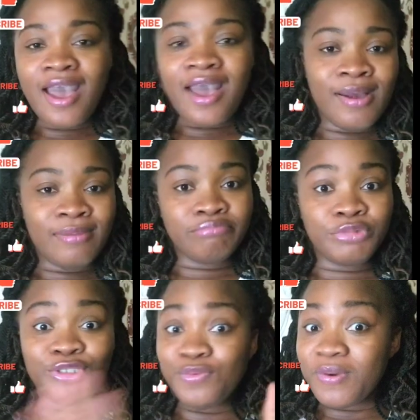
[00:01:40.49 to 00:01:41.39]

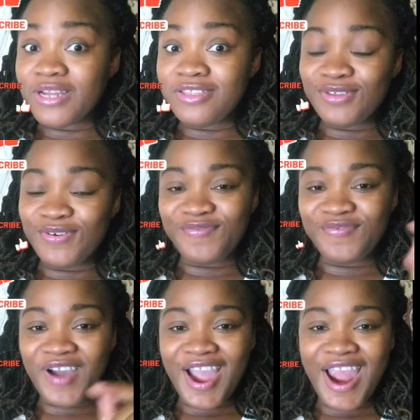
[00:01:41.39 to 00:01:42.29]
2 months so
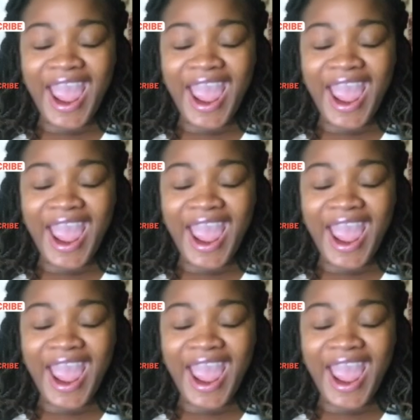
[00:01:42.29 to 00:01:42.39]
far.